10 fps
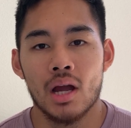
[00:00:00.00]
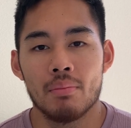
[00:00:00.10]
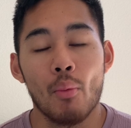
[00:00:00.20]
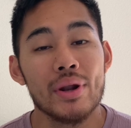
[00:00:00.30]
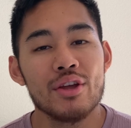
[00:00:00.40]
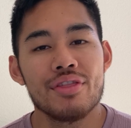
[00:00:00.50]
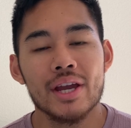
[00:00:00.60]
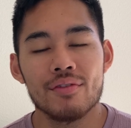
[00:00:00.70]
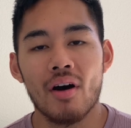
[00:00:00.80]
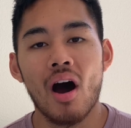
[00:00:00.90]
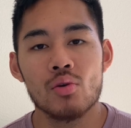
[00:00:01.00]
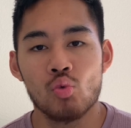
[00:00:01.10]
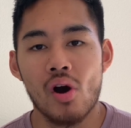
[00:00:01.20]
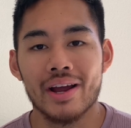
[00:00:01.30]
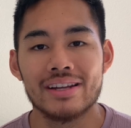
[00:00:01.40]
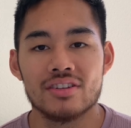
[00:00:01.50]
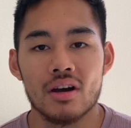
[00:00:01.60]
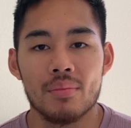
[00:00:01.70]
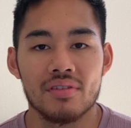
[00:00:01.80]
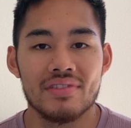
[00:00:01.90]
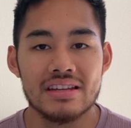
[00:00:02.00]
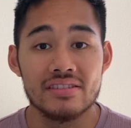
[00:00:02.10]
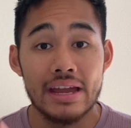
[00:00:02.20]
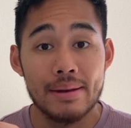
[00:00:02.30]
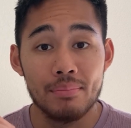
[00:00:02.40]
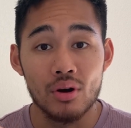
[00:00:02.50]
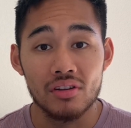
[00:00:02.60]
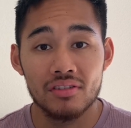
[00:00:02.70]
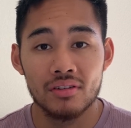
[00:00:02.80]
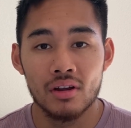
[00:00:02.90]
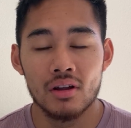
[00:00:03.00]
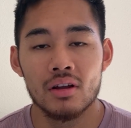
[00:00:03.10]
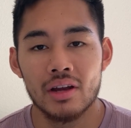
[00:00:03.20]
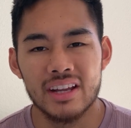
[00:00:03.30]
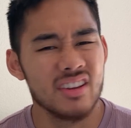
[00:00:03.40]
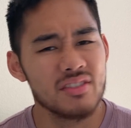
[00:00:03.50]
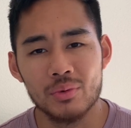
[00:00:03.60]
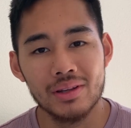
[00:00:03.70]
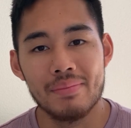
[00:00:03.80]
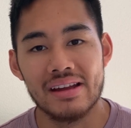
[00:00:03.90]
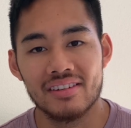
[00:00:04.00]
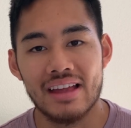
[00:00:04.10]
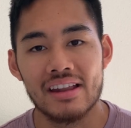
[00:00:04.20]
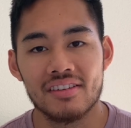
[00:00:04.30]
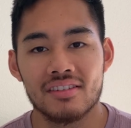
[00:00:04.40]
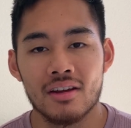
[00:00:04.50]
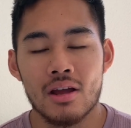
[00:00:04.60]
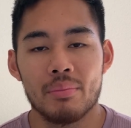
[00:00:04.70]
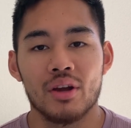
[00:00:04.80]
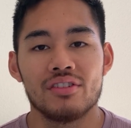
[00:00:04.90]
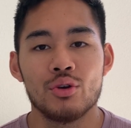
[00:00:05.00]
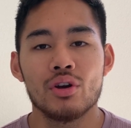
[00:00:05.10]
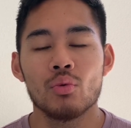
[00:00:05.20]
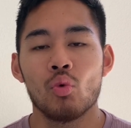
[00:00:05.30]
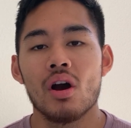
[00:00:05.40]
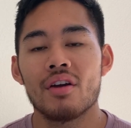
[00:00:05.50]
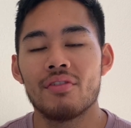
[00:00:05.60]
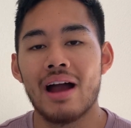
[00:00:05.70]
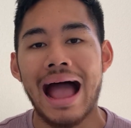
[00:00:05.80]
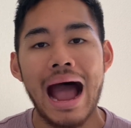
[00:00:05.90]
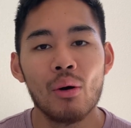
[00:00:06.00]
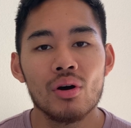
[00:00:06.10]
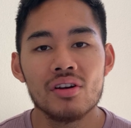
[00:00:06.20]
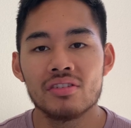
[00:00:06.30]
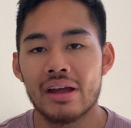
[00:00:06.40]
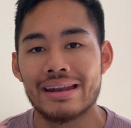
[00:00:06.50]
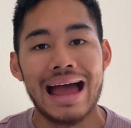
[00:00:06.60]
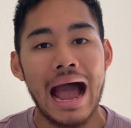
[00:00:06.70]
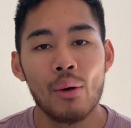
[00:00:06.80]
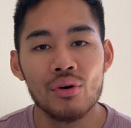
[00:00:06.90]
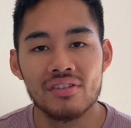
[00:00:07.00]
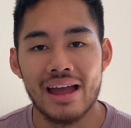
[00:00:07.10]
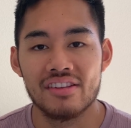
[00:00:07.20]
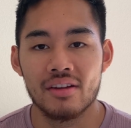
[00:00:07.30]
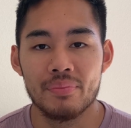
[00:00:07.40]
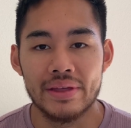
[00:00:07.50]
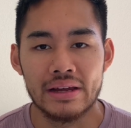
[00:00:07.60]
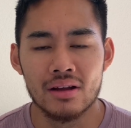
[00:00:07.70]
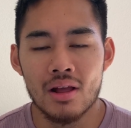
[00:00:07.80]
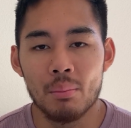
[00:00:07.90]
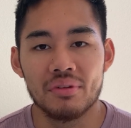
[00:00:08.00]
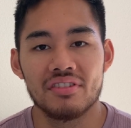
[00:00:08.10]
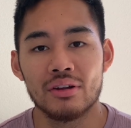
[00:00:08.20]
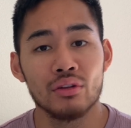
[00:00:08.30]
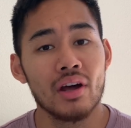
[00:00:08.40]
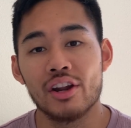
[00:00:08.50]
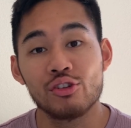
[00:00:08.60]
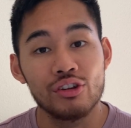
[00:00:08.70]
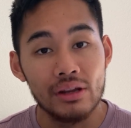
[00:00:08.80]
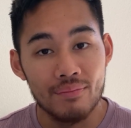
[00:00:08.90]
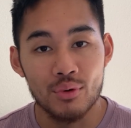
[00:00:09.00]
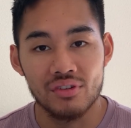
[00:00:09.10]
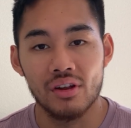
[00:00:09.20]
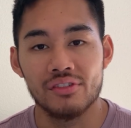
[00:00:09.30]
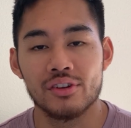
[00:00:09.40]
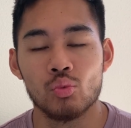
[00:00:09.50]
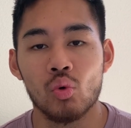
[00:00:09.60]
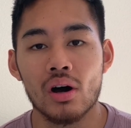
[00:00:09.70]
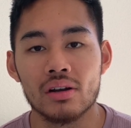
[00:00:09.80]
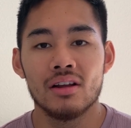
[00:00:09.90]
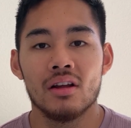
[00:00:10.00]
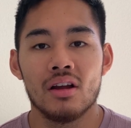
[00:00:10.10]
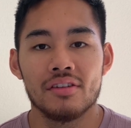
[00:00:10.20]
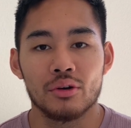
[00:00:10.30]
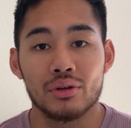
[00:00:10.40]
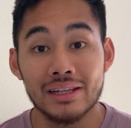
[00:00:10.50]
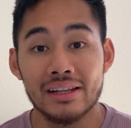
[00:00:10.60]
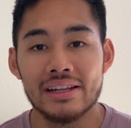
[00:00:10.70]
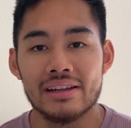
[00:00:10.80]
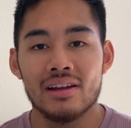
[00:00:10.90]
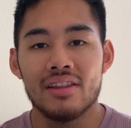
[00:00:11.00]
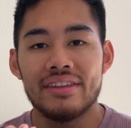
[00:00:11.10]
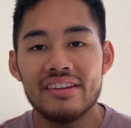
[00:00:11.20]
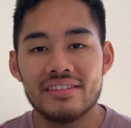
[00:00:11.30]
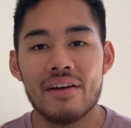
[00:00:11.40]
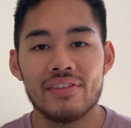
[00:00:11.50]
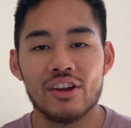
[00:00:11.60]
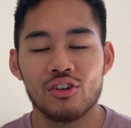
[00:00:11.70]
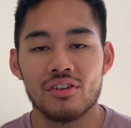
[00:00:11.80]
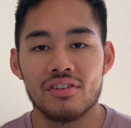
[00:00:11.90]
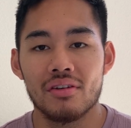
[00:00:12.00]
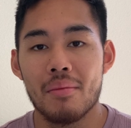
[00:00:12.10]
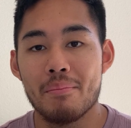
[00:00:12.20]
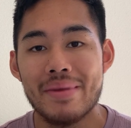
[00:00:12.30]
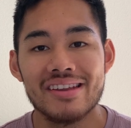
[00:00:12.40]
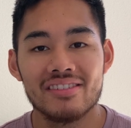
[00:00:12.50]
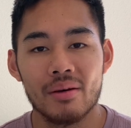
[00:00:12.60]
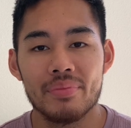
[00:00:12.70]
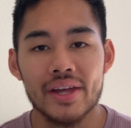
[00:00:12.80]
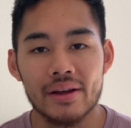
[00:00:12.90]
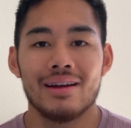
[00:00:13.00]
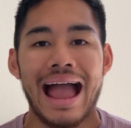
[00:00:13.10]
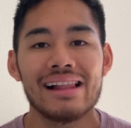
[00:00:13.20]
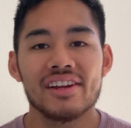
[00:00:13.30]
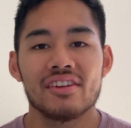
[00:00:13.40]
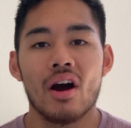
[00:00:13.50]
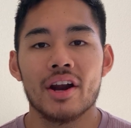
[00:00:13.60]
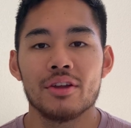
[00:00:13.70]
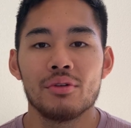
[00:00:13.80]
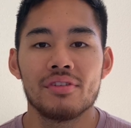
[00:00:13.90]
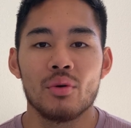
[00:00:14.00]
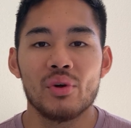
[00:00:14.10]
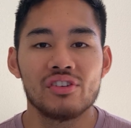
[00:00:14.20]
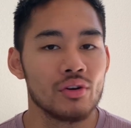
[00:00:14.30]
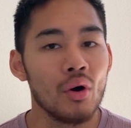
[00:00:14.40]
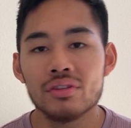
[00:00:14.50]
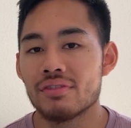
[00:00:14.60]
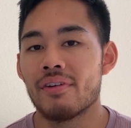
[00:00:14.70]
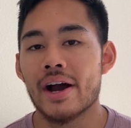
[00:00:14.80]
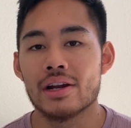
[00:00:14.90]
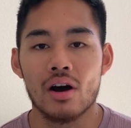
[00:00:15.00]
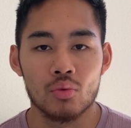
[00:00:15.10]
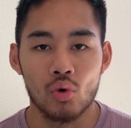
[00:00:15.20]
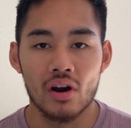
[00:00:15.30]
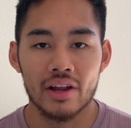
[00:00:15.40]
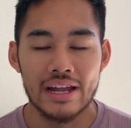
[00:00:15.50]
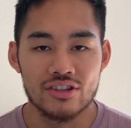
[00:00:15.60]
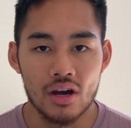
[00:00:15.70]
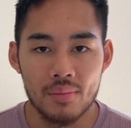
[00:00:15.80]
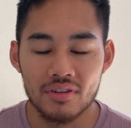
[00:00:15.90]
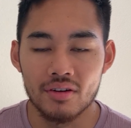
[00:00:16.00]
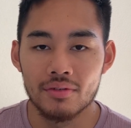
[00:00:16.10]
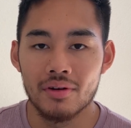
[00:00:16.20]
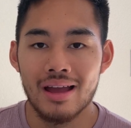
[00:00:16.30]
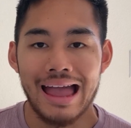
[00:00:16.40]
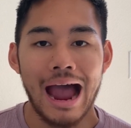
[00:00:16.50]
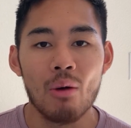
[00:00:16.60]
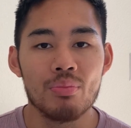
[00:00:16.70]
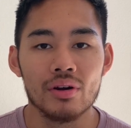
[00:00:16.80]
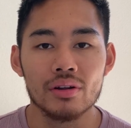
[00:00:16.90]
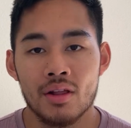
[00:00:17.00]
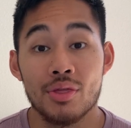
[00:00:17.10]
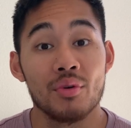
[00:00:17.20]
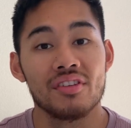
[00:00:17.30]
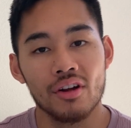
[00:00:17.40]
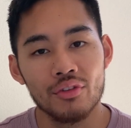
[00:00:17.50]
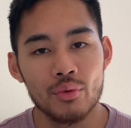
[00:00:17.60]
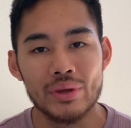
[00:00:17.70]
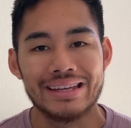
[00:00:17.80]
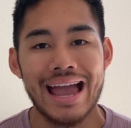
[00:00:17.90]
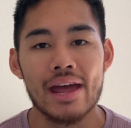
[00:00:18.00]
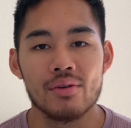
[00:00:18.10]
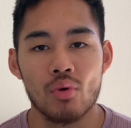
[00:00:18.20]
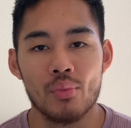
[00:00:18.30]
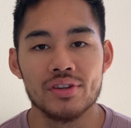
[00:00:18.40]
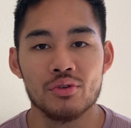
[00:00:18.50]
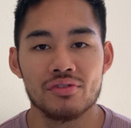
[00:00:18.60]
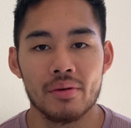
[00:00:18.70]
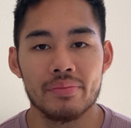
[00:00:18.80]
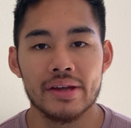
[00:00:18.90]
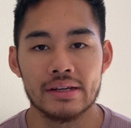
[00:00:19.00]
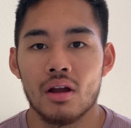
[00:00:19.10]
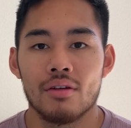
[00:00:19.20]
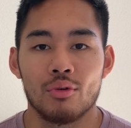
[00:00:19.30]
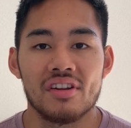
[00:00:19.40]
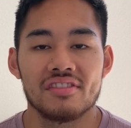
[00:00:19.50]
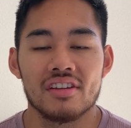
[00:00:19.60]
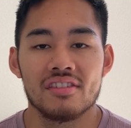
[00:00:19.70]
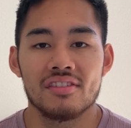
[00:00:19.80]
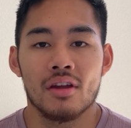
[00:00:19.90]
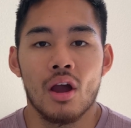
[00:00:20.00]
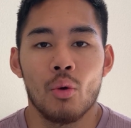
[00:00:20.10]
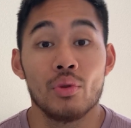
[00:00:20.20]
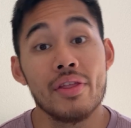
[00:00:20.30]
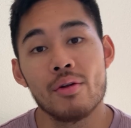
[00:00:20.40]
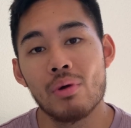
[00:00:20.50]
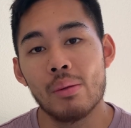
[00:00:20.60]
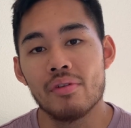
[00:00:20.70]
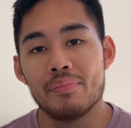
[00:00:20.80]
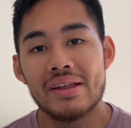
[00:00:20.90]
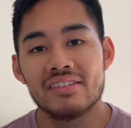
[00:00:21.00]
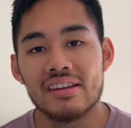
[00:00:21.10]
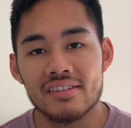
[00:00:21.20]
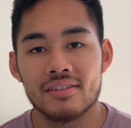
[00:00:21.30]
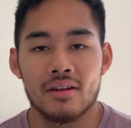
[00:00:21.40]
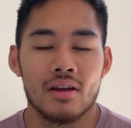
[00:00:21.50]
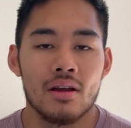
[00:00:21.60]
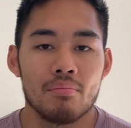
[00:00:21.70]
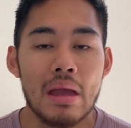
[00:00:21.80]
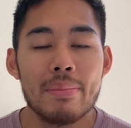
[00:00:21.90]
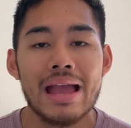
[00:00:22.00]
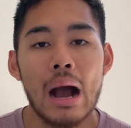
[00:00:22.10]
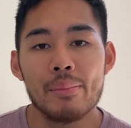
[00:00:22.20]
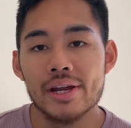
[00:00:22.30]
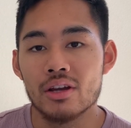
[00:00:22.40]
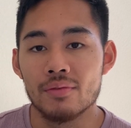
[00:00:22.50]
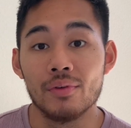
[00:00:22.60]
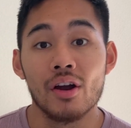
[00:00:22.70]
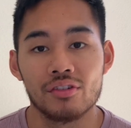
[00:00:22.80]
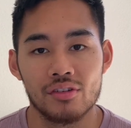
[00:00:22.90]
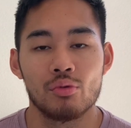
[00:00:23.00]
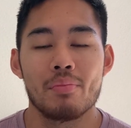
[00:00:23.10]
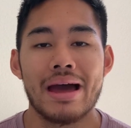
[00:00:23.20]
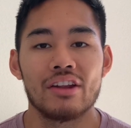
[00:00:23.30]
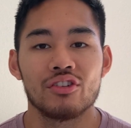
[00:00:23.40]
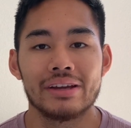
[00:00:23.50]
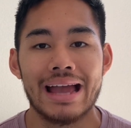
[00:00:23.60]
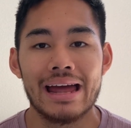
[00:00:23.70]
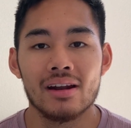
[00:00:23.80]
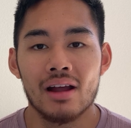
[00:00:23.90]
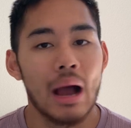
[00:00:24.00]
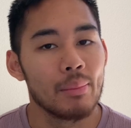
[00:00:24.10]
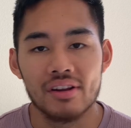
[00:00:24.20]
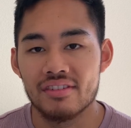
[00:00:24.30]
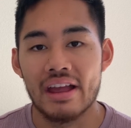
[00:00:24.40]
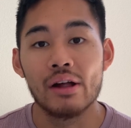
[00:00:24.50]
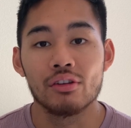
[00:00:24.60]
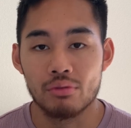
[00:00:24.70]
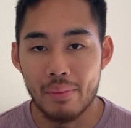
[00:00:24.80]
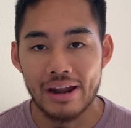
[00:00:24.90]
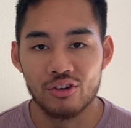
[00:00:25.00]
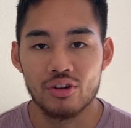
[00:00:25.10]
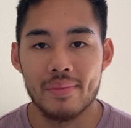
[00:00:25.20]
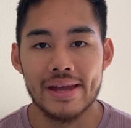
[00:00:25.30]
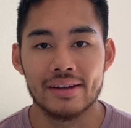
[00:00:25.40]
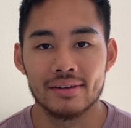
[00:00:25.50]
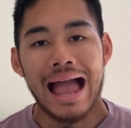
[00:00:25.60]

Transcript: But when you think of hard work in terms of these inputs, it doesn't really make sense, because you can work for hours and hours at something, but still not achieve the results you want. So clearly, these definitions miss something. Alex argues that we should all define hard work in terms of output, the result that we get when we do something. For instance, within the realm of business, maybe how many conversions we manage to get, how many sales we manage to make.